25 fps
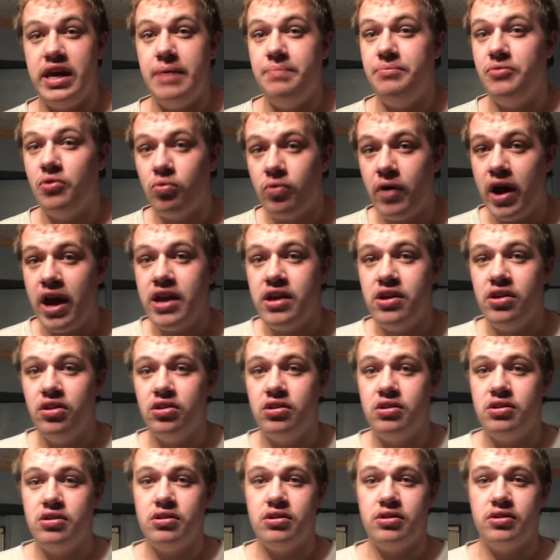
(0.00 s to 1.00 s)
the
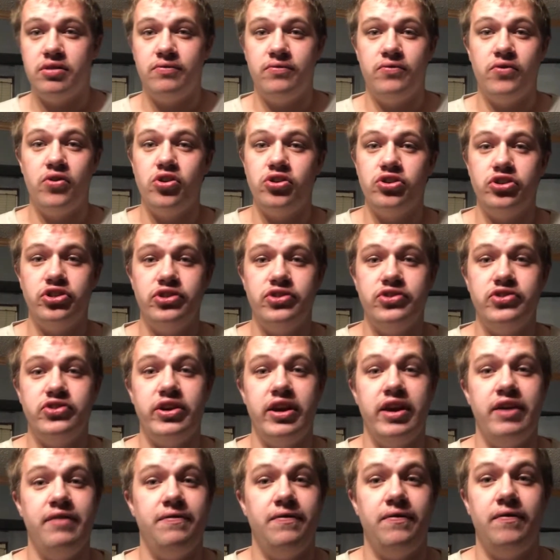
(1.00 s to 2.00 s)
regular versions
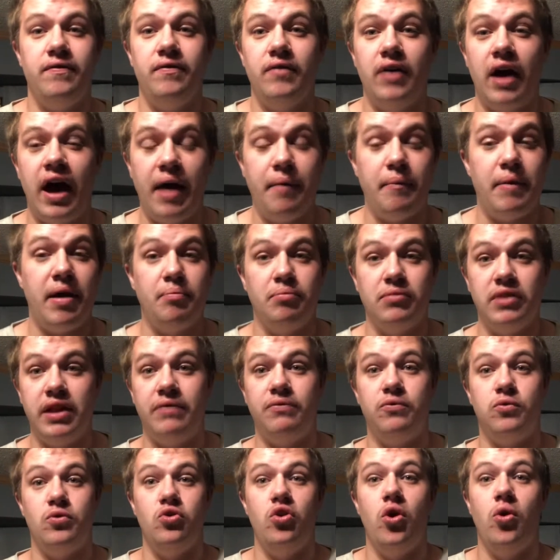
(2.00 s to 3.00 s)
I'm left
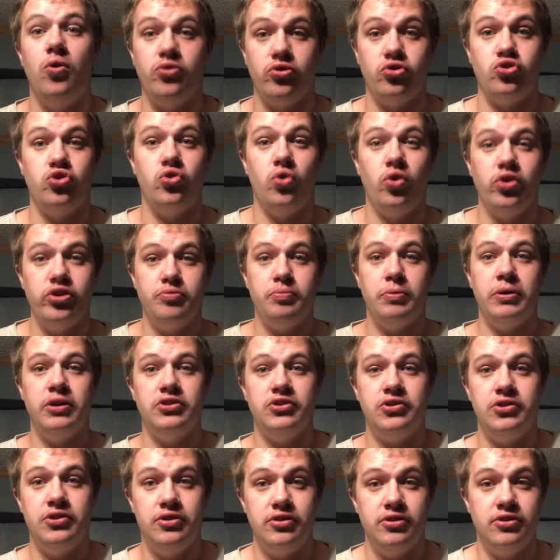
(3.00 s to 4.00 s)
with no other choice
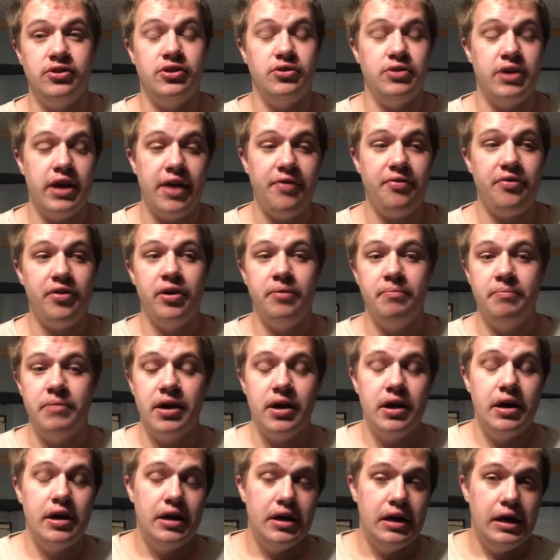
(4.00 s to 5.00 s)
but to get them.
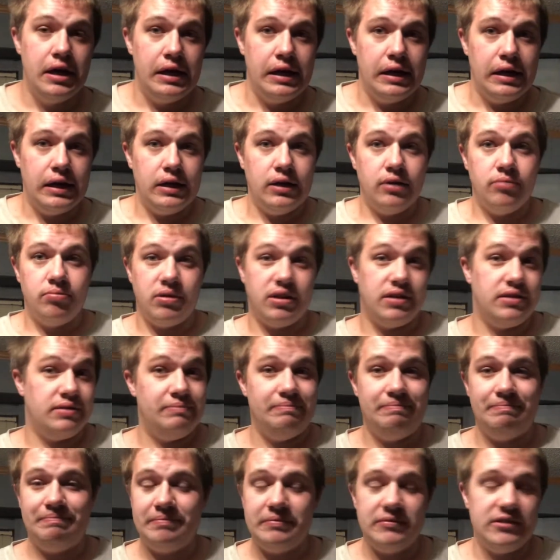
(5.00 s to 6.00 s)
But
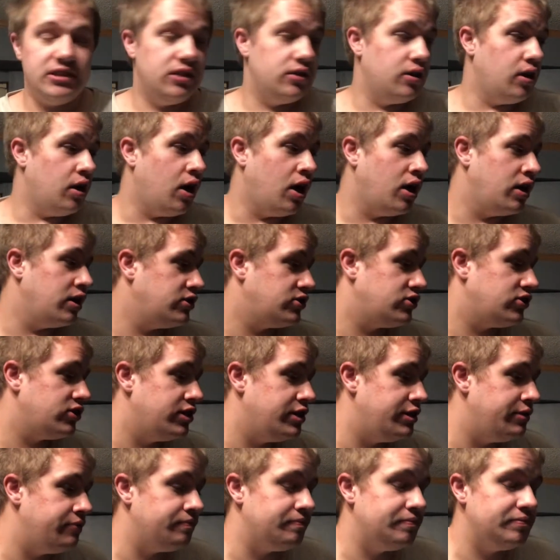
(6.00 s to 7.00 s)

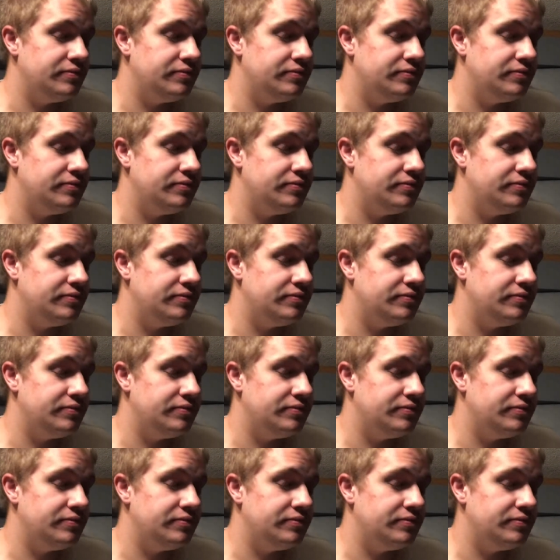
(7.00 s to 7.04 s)
honestly,